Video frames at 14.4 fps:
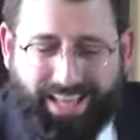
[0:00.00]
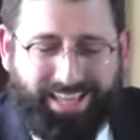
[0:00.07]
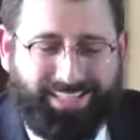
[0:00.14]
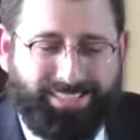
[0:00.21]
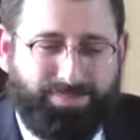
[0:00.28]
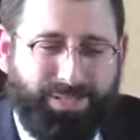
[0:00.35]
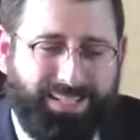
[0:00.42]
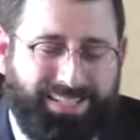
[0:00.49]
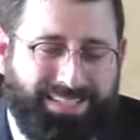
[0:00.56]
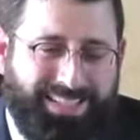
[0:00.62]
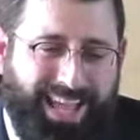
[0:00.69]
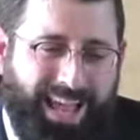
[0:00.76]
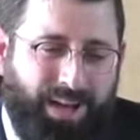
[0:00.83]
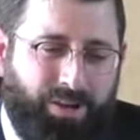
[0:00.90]
has been
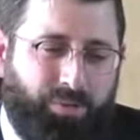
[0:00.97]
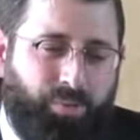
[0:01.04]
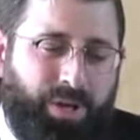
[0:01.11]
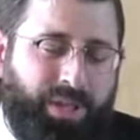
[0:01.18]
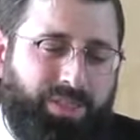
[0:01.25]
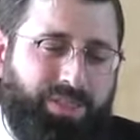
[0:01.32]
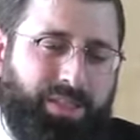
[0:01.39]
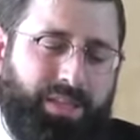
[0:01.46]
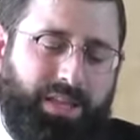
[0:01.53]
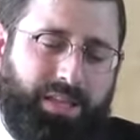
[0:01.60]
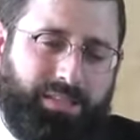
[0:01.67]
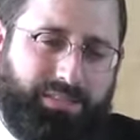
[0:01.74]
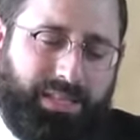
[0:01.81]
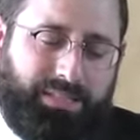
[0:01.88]
endowed with,
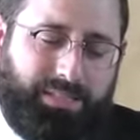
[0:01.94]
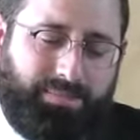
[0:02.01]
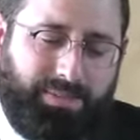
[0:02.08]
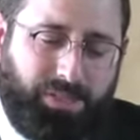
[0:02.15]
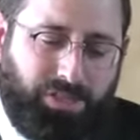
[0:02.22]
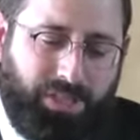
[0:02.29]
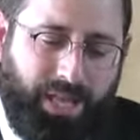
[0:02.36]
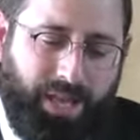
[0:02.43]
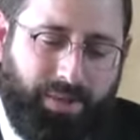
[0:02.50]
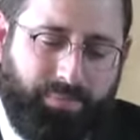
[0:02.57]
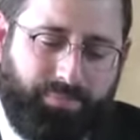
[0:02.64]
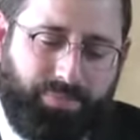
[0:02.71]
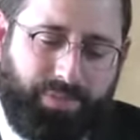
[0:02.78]
it says in Mishlei,